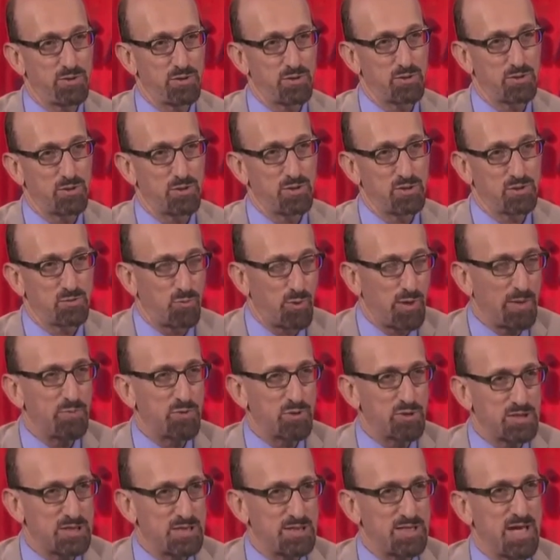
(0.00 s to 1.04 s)
insurance, what
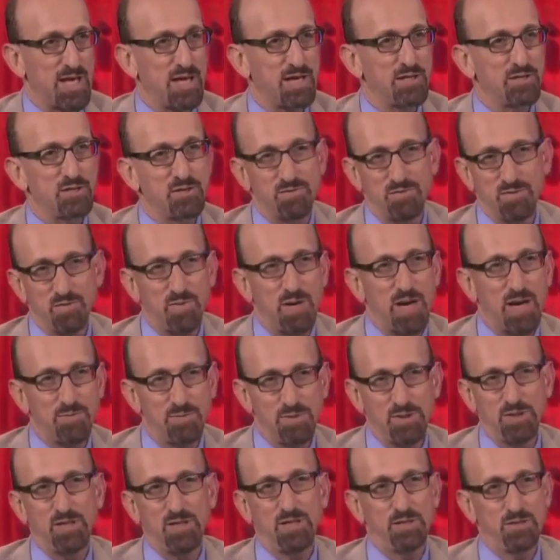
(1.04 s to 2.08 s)
percentage of the
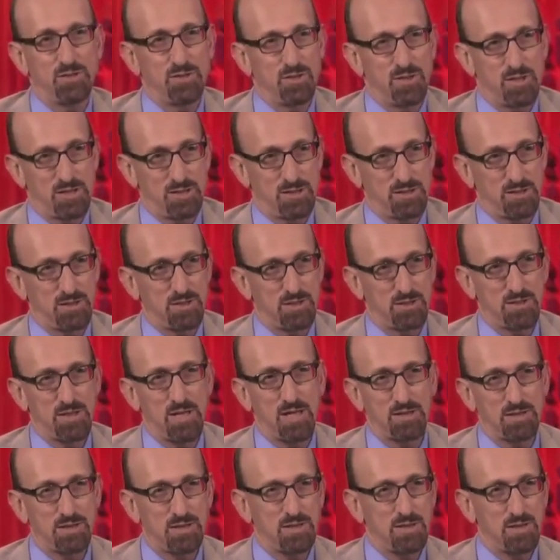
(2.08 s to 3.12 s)
population does
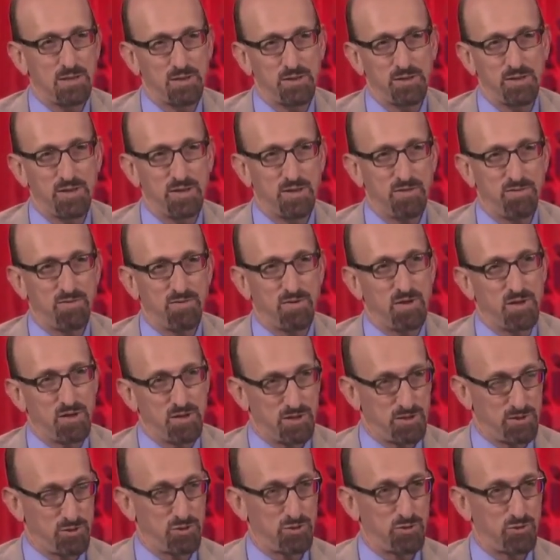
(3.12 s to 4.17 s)
that still leave
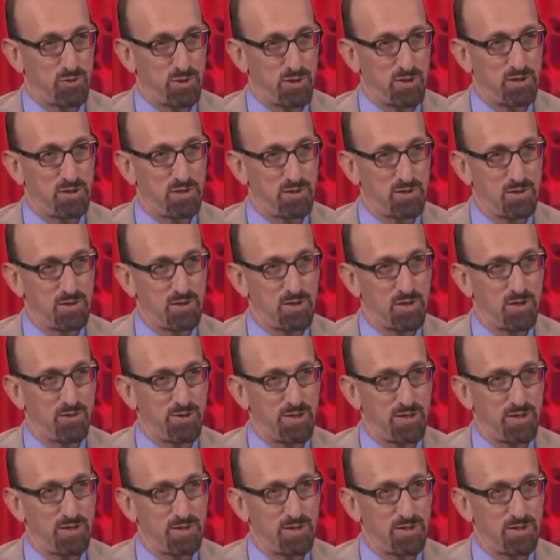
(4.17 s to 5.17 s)
uninsured? Do you know it?